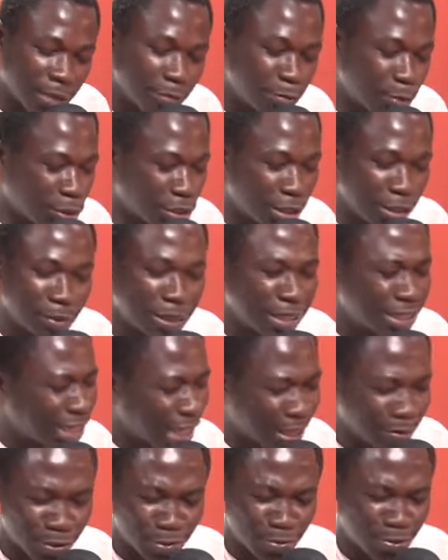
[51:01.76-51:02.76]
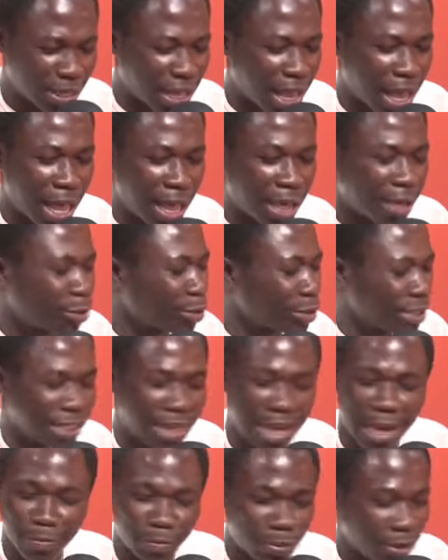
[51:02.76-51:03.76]
bo ni me jai bibia no se
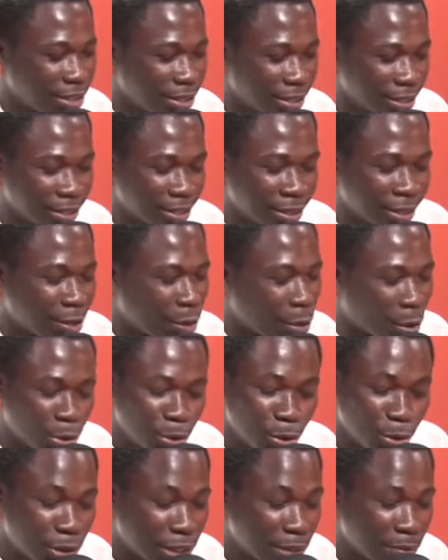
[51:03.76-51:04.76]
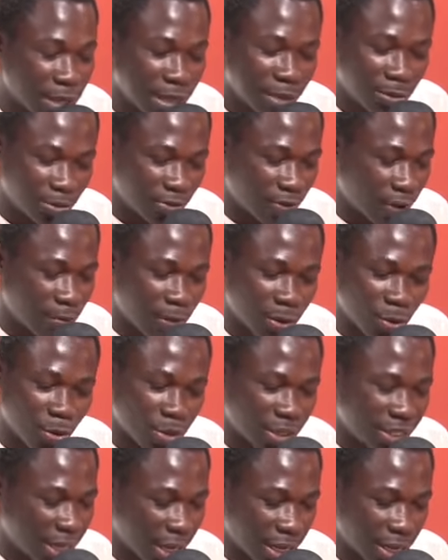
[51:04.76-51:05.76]
david on do di me ni mu fa me
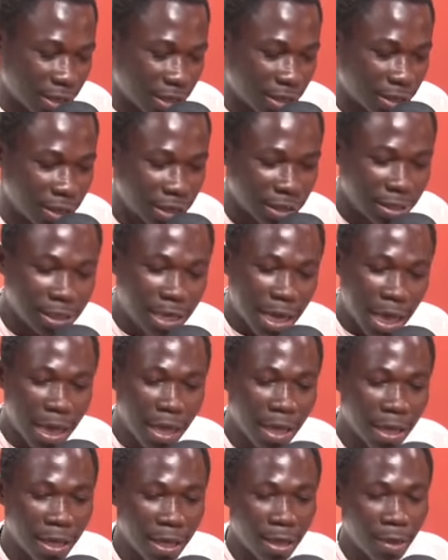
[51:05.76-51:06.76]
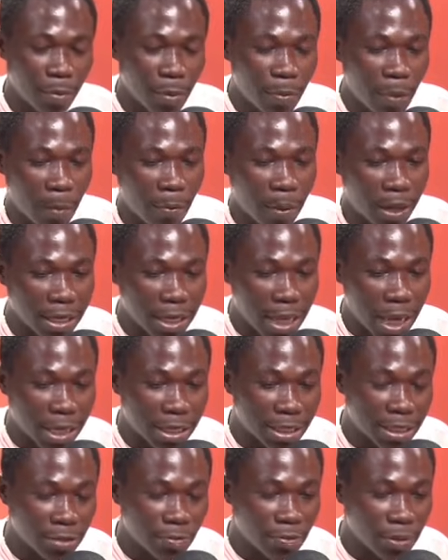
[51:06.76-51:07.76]
ko da nti na papa ni
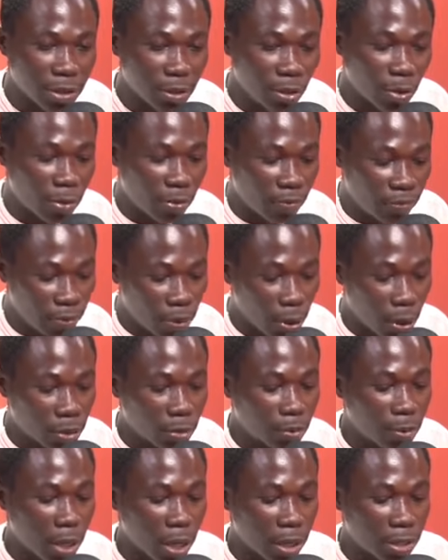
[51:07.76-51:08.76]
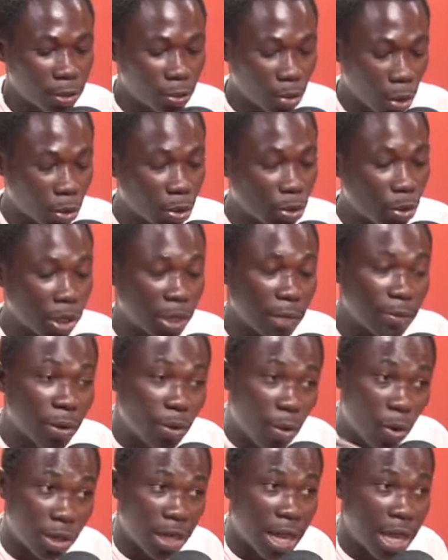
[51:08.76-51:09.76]
uncle bi o fi onum na nti onu na o de me
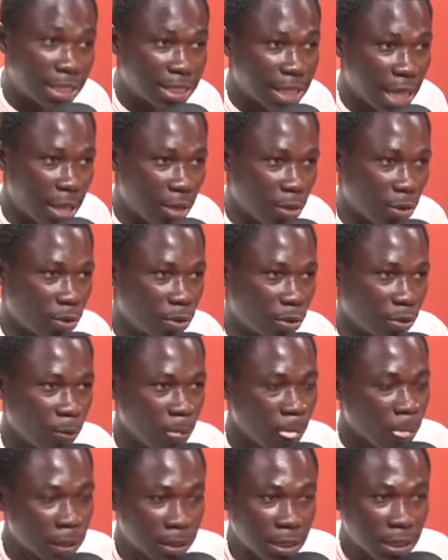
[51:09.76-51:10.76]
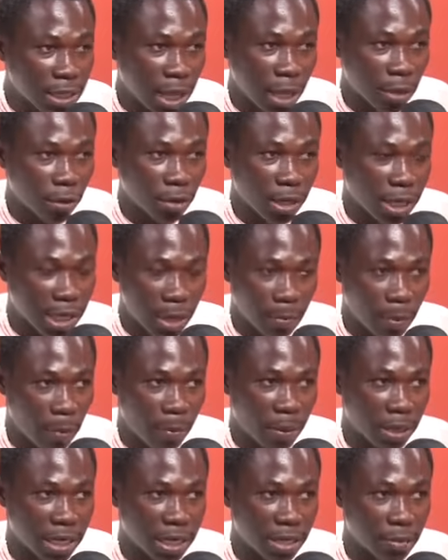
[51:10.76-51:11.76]
call that Zion no ti Zion de nyam
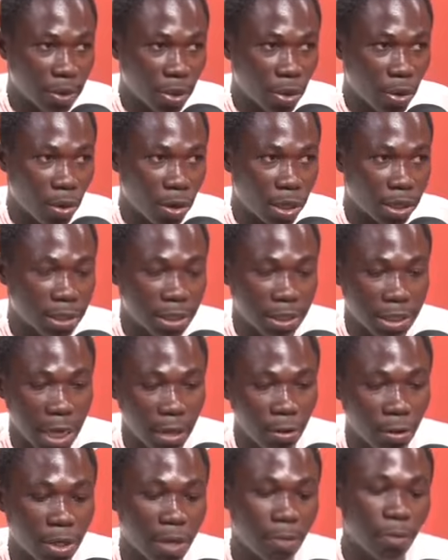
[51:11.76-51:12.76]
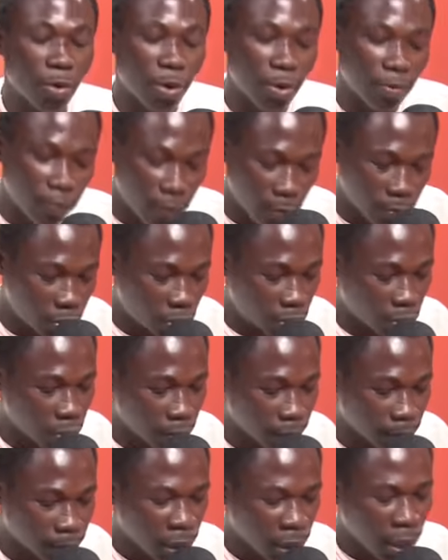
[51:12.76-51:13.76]
papa na de me call ti Zion de me call form 2
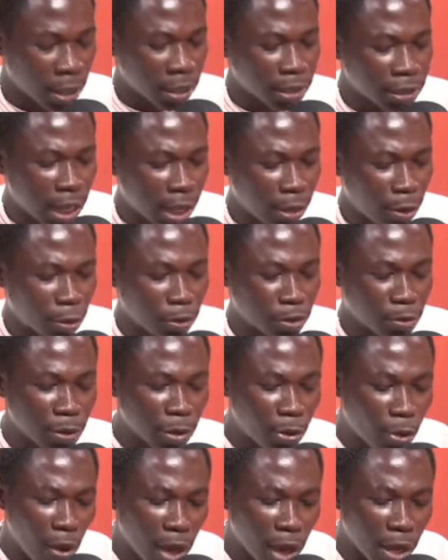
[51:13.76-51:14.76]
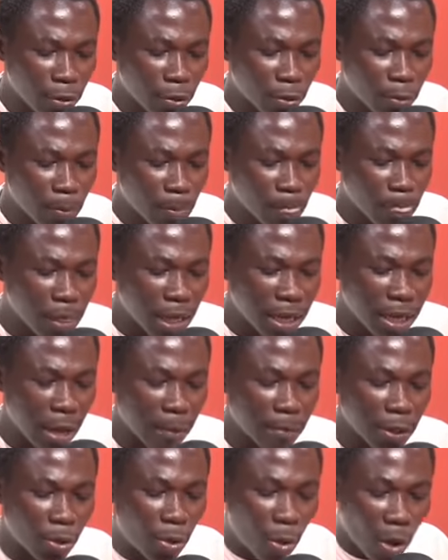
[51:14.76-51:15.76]
Zion zo me call enu de na
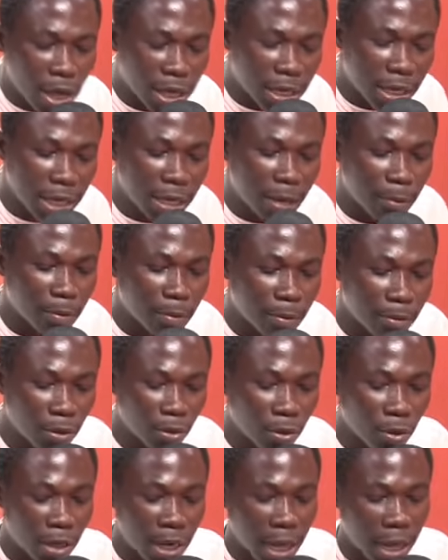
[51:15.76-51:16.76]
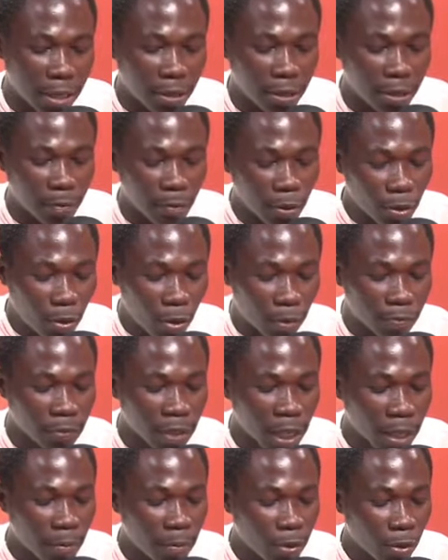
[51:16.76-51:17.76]
me call na na like me
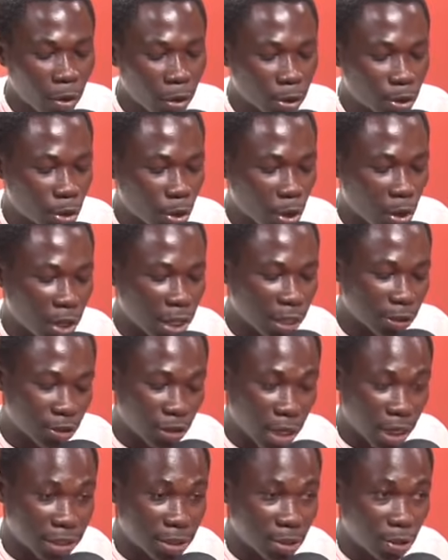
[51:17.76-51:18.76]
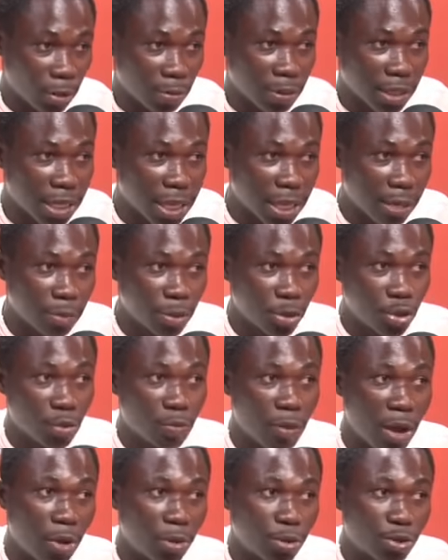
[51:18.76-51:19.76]
go throw entrance no me give bi so
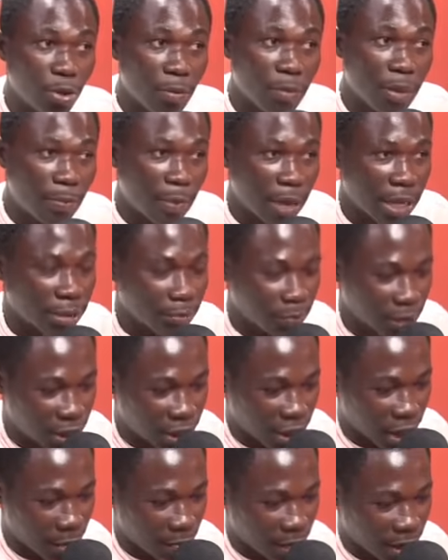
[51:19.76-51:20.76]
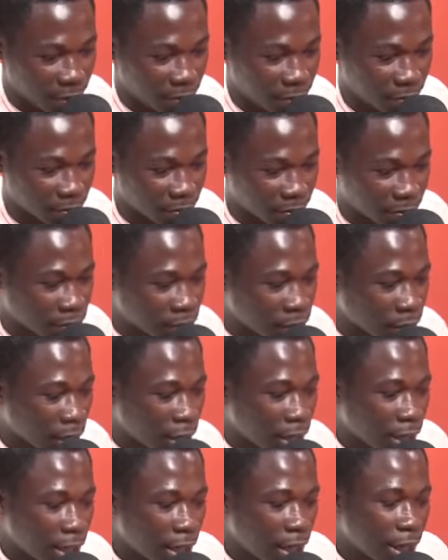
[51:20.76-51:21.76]
ba onu so me pa admission ama no
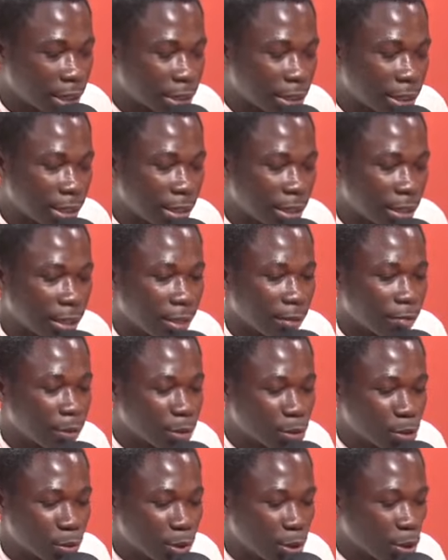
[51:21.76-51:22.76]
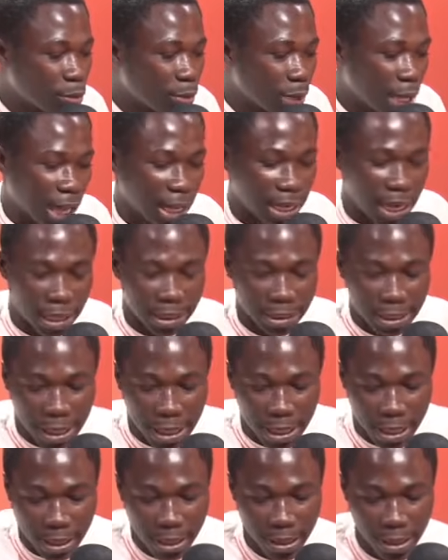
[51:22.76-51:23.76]
nti mi zo mi obi a like
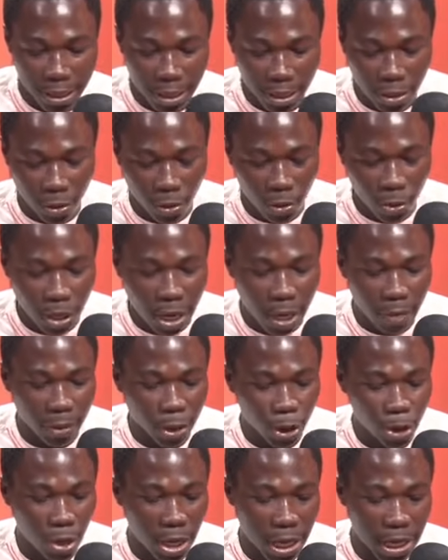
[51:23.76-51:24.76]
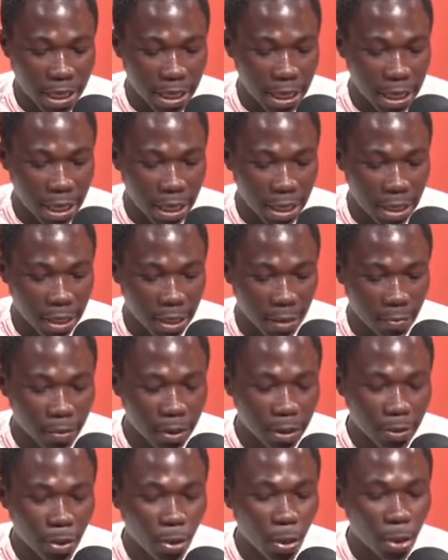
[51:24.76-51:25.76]
say wo ga me throw ade a
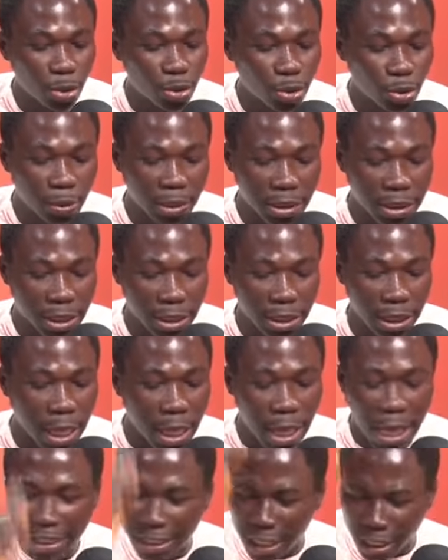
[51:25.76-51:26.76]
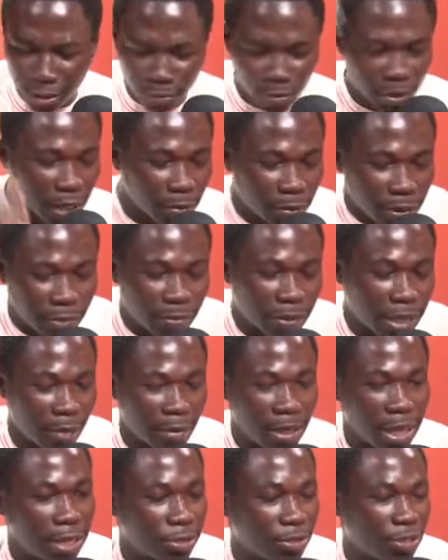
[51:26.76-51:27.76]
me go school bi say entrance dey be bi am
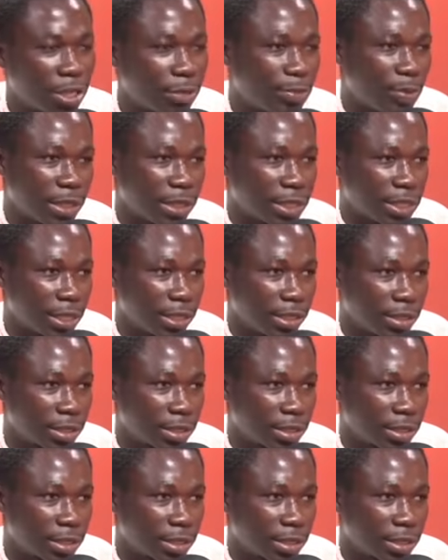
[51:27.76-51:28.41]
100%